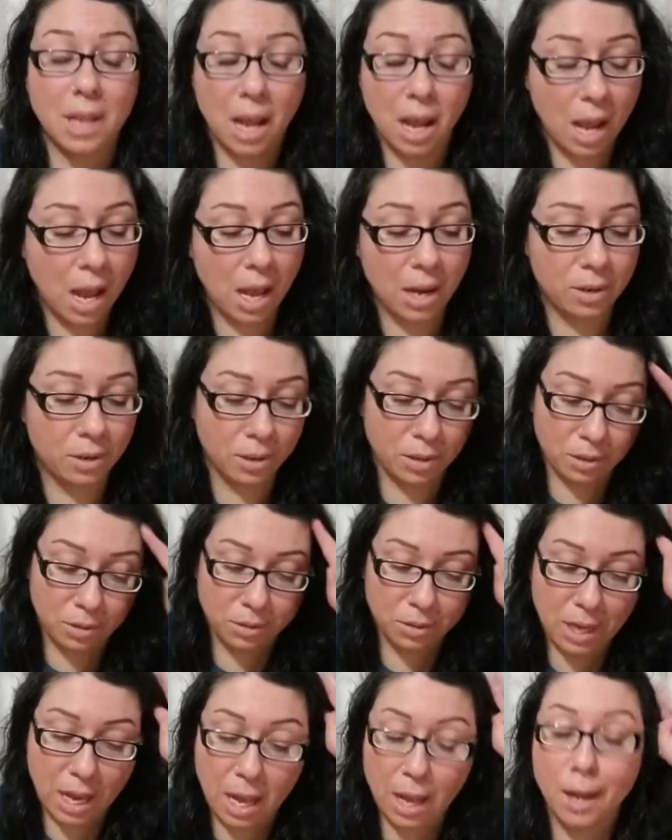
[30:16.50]
I don't
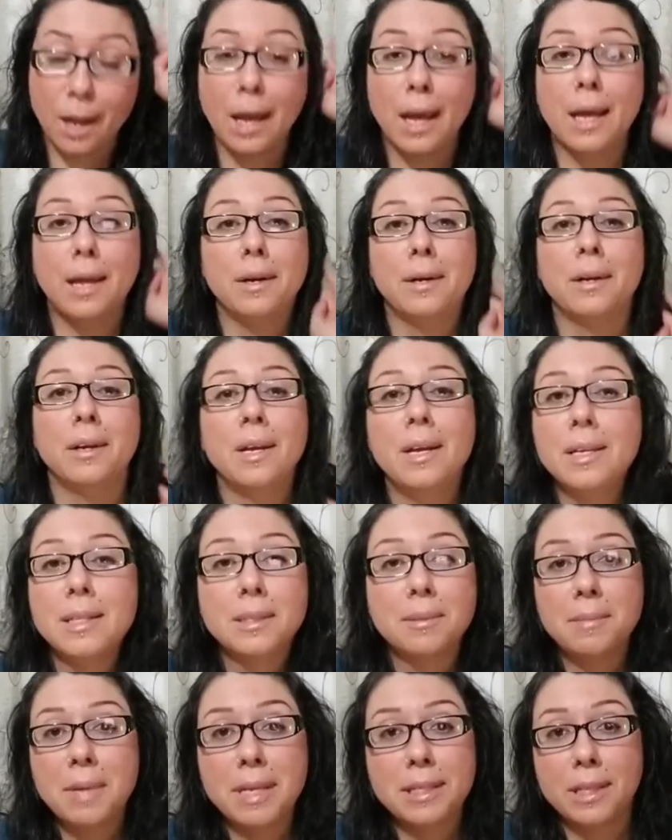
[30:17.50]
know.
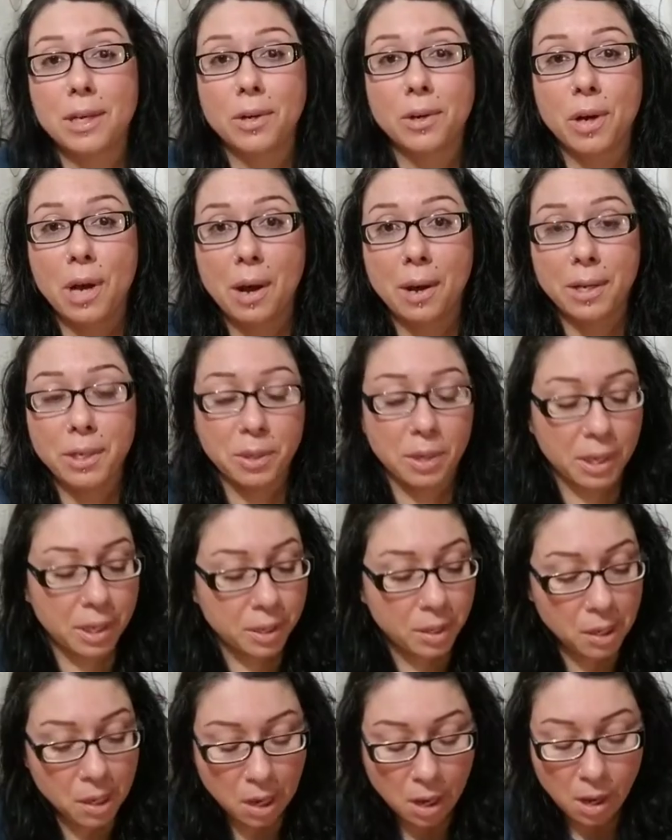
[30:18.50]
Some days I don't know how I do
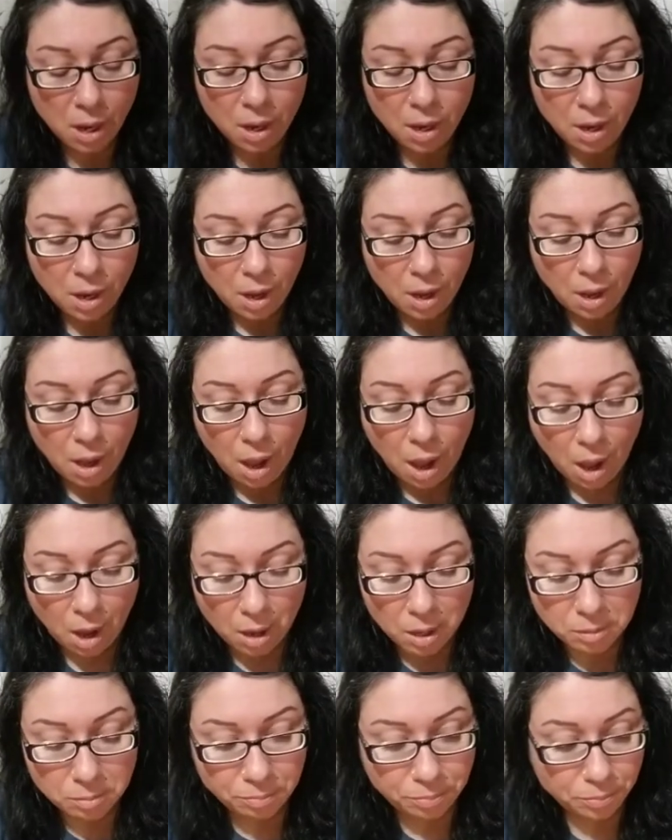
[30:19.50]

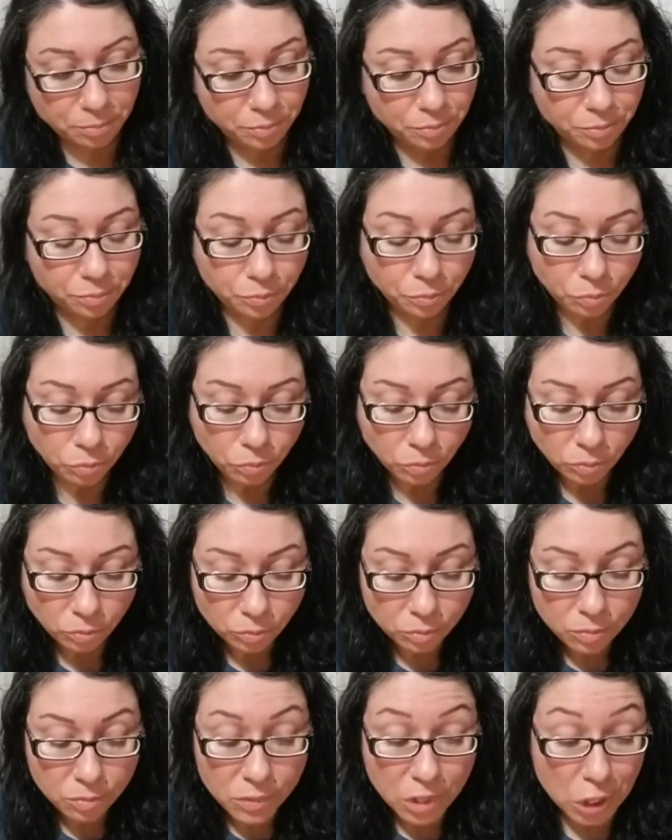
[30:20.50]
it.
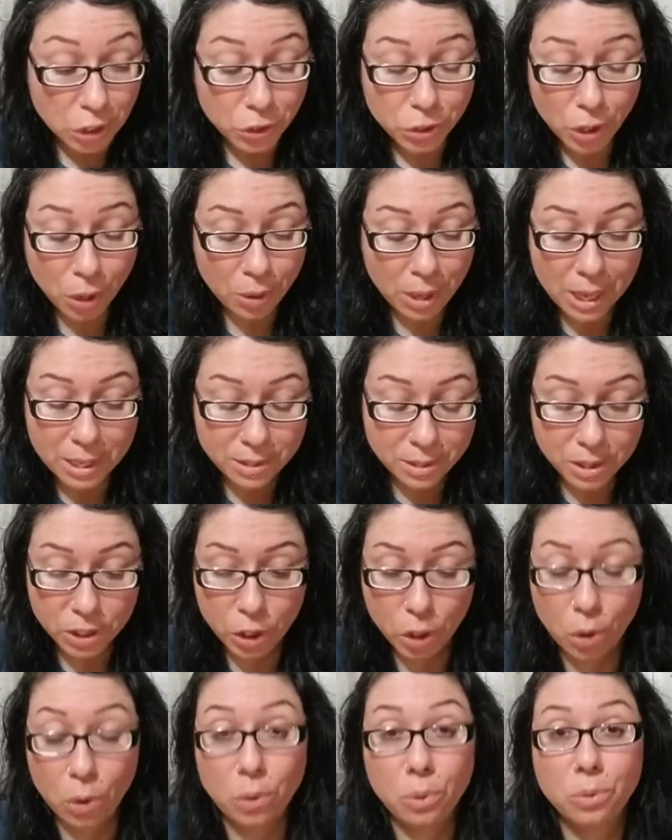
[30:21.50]
So that's,
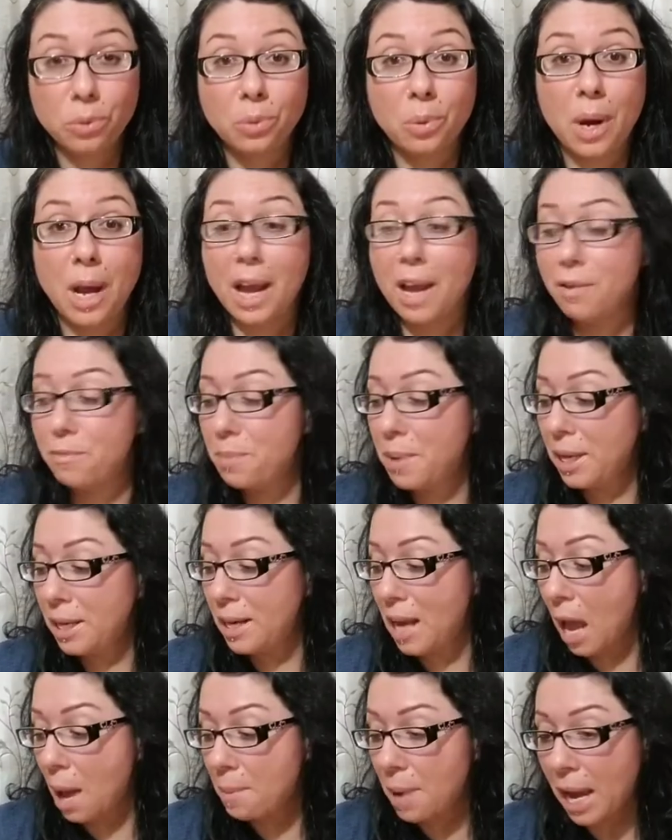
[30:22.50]
you know, why I've
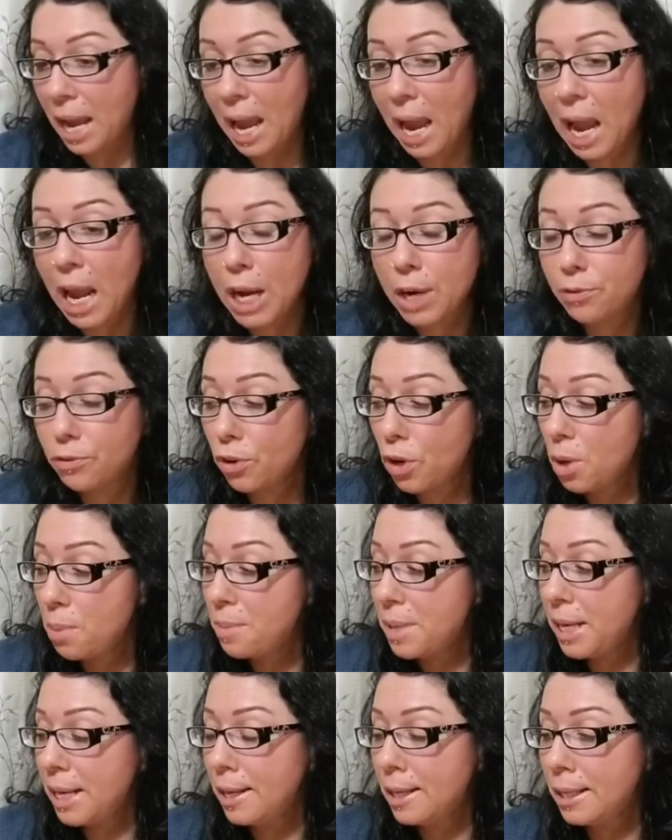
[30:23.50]
been MIA for a
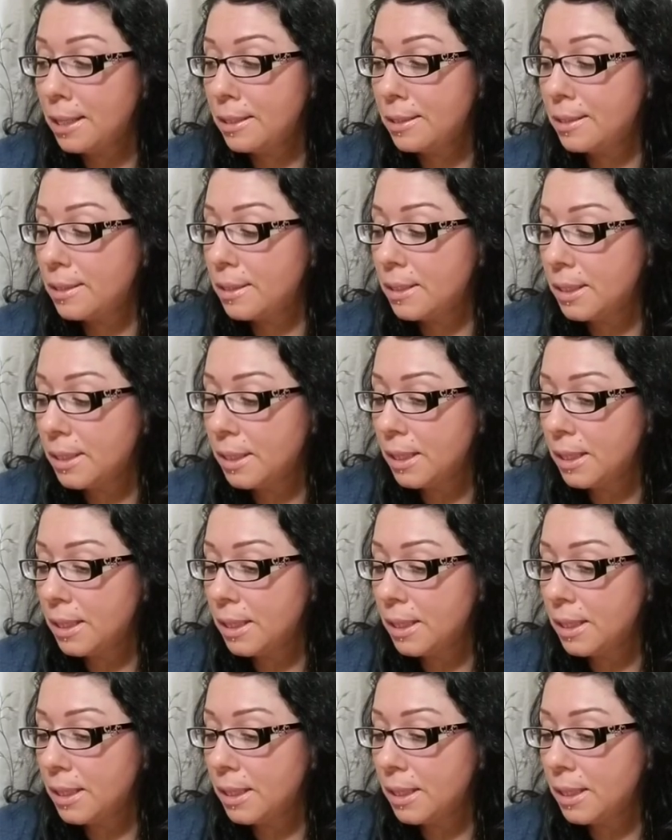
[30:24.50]
minute.